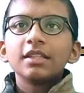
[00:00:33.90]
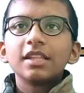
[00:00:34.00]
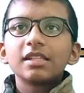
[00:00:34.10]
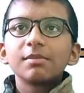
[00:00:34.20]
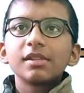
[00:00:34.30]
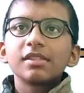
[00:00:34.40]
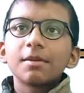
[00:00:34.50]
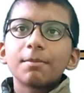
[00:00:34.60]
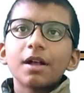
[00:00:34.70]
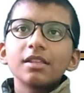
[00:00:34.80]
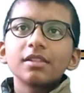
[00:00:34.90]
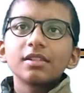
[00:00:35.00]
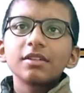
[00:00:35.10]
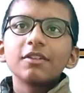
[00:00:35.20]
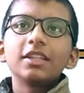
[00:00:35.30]
this means the
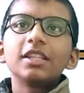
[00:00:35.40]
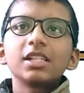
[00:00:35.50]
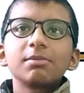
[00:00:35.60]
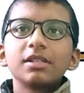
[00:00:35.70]
positive, and this